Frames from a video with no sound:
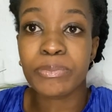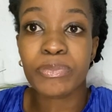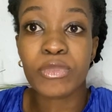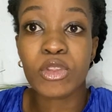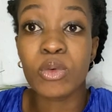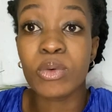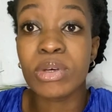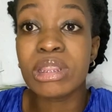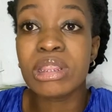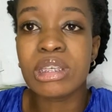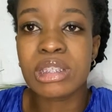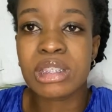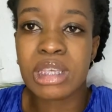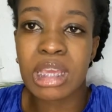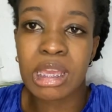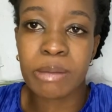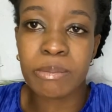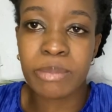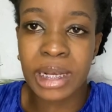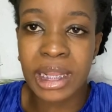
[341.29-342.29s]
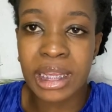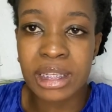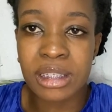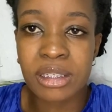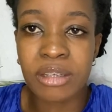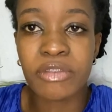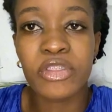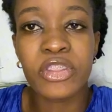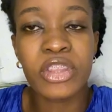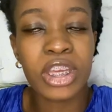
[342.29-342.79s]
with the same plaintiff.
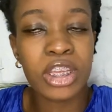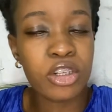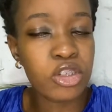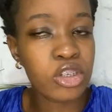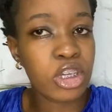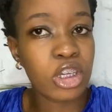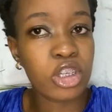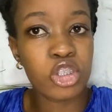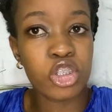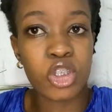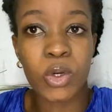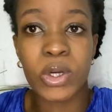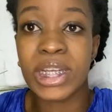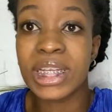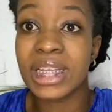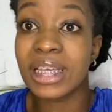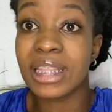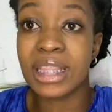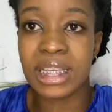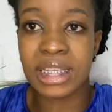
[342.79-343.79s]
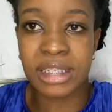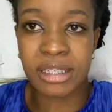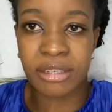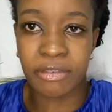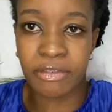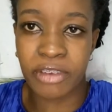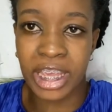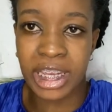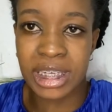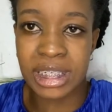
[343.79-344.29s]
Then you can join the
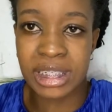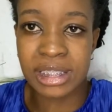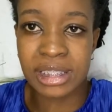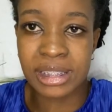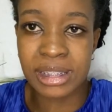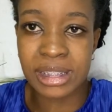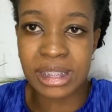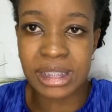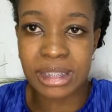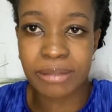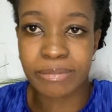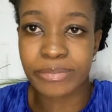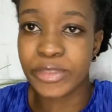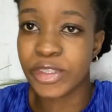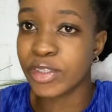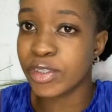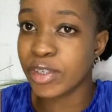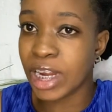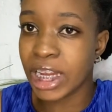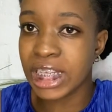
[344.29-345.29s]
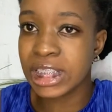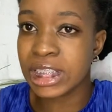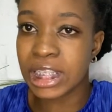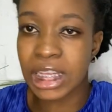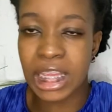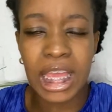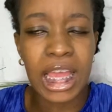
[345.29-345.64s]
defendants, right?